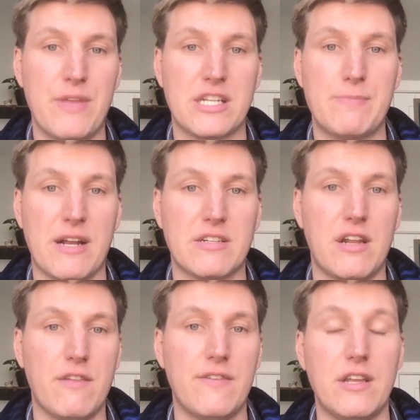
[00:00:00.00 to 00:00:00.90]
Expect
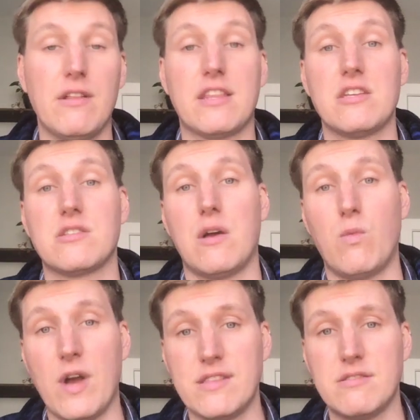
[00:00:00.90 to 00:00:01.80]
another video like this
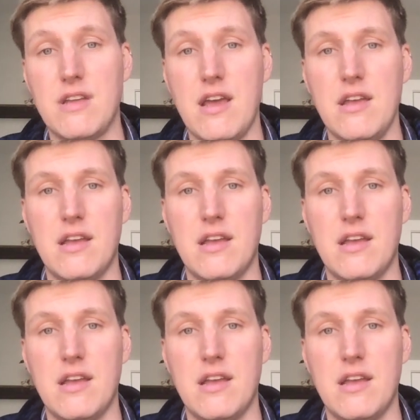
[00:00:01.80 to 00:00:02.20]
on Wednesday,